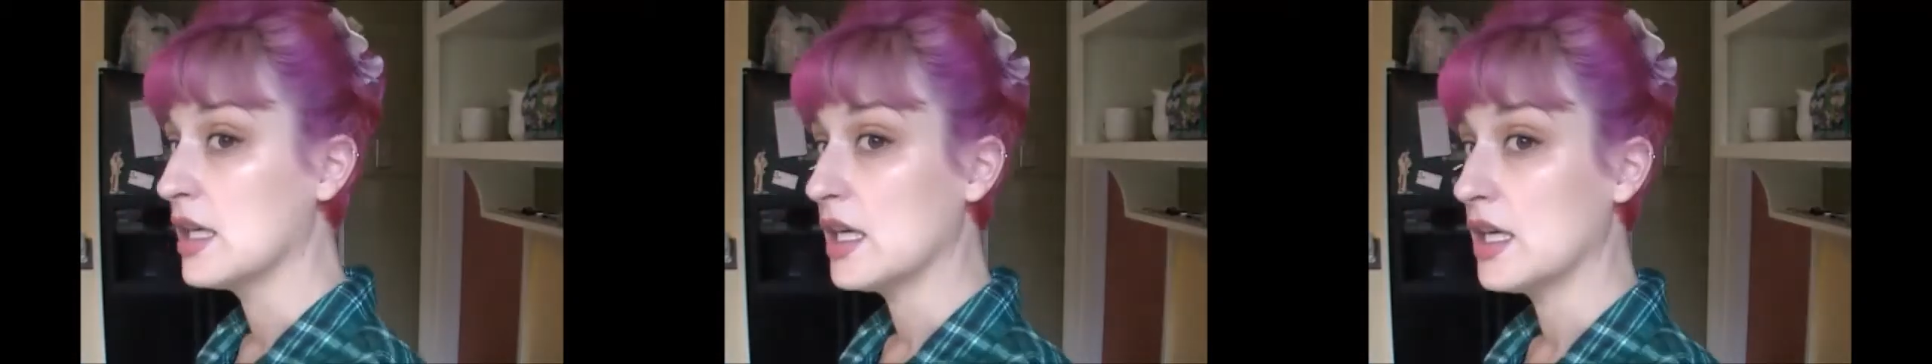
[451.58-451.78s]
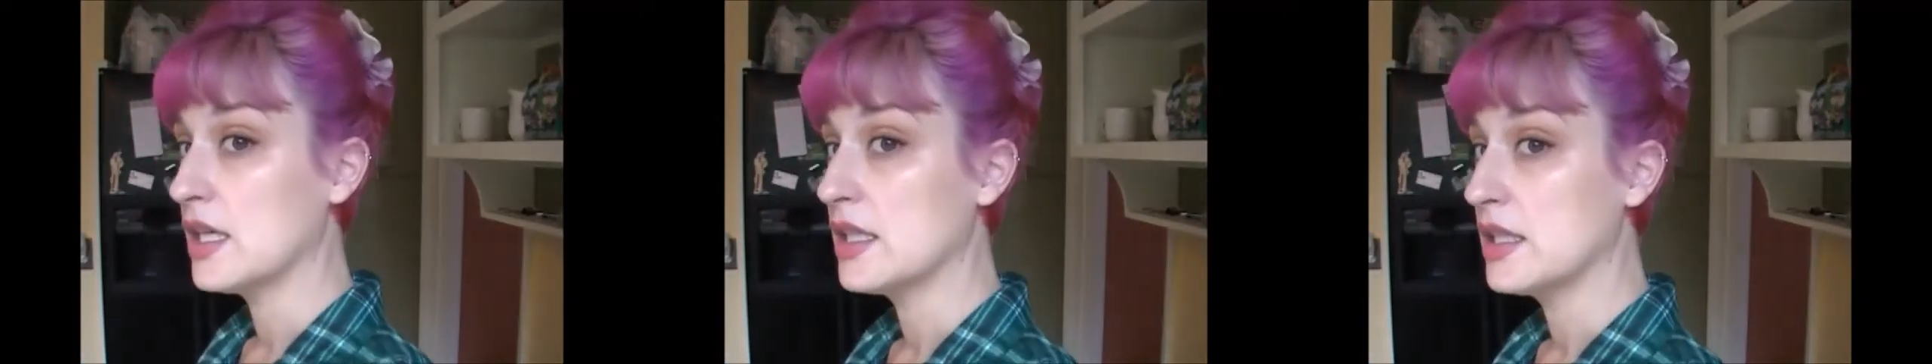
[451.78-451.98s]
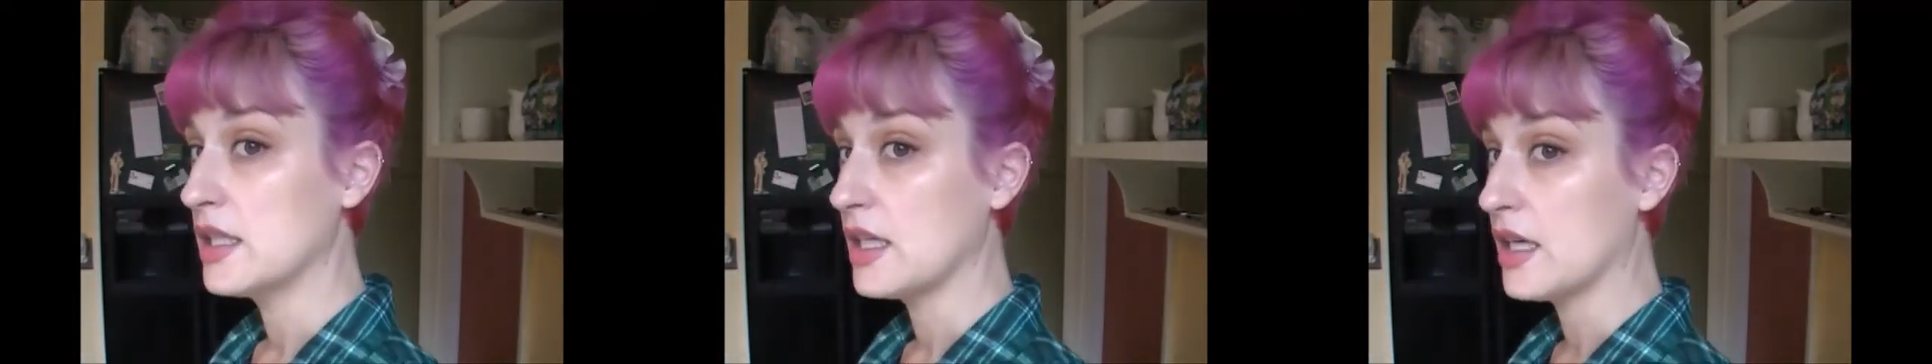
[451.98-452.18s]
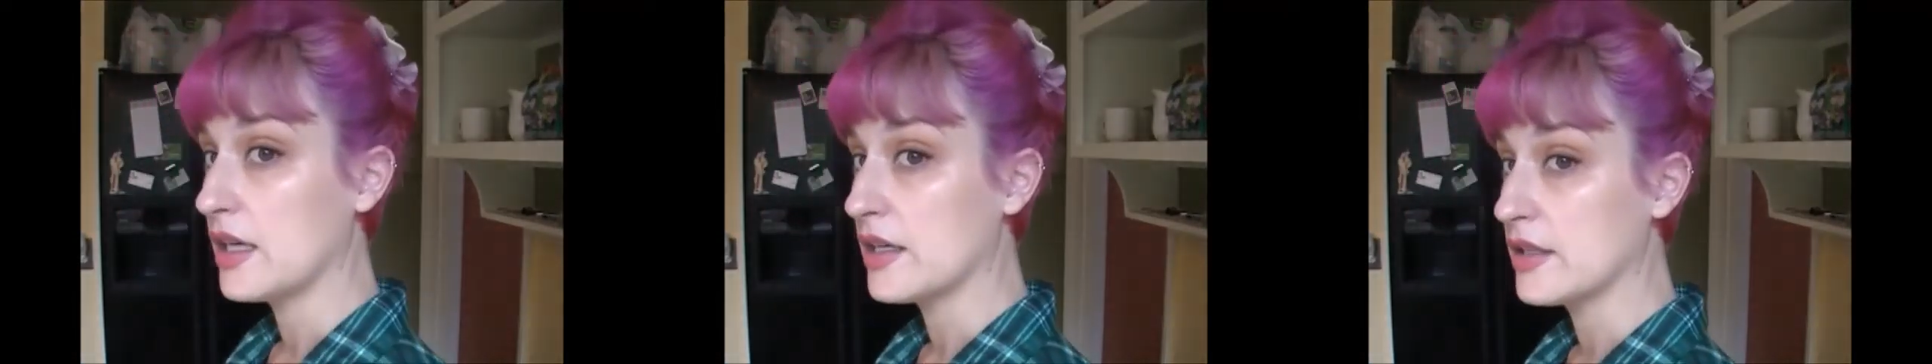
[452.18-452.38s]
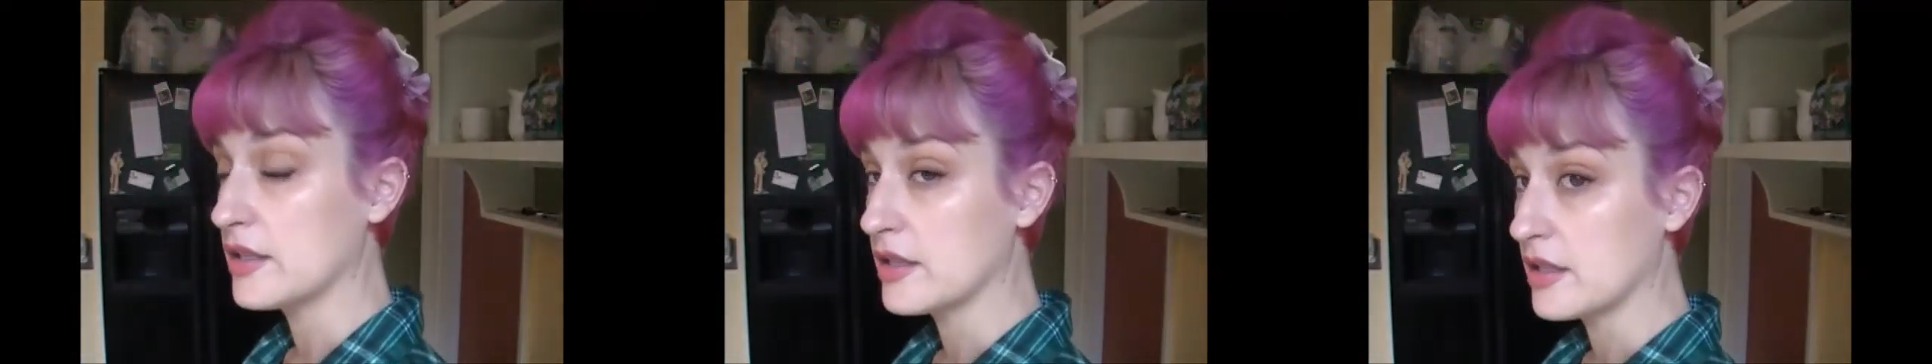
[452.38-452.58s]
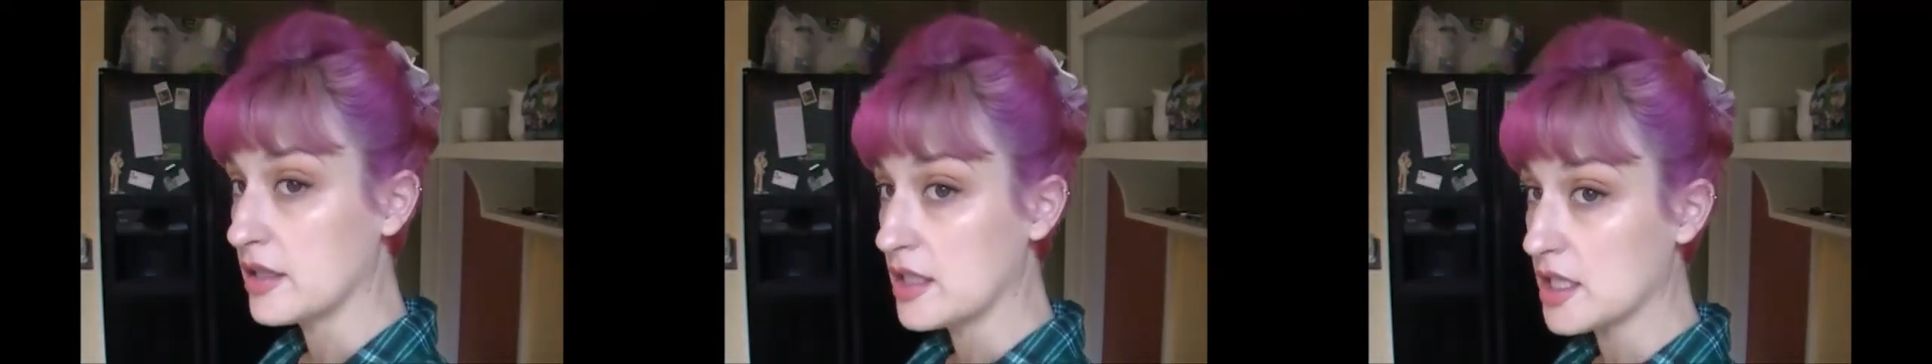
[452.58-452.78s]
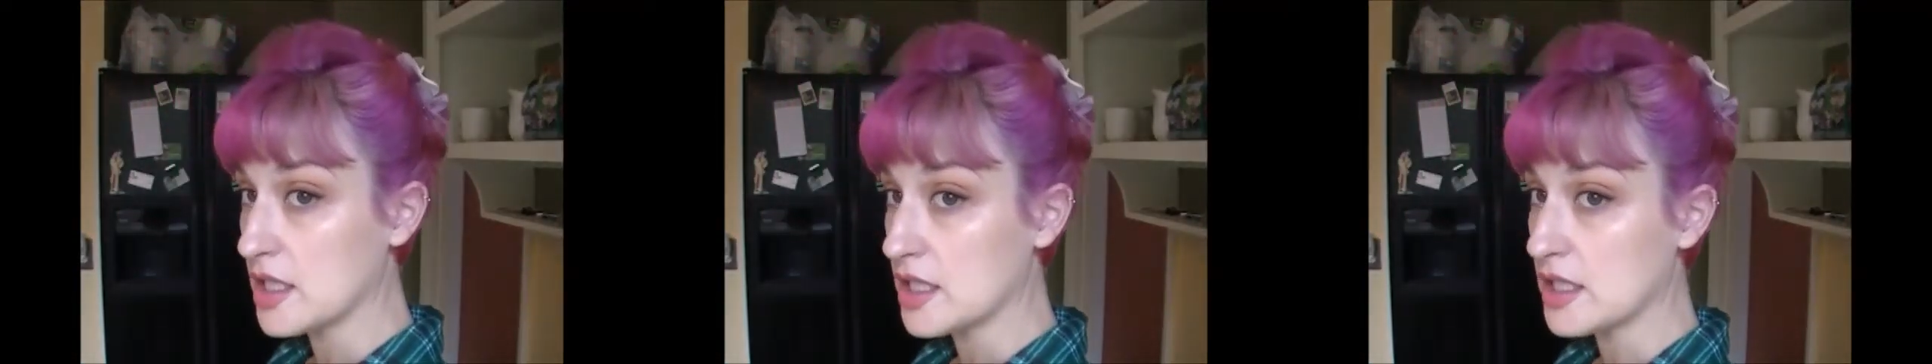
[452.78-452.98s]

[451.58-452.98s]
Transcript: and the other